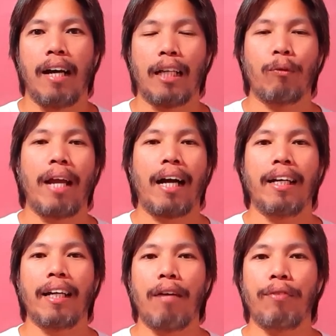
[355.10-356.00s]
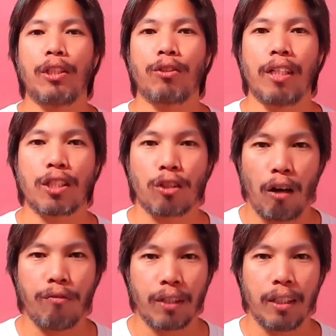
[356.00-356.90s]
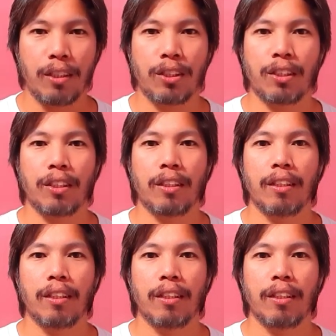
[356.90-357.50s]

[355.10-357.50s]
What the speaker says: at wala ka ng life insurance coverage,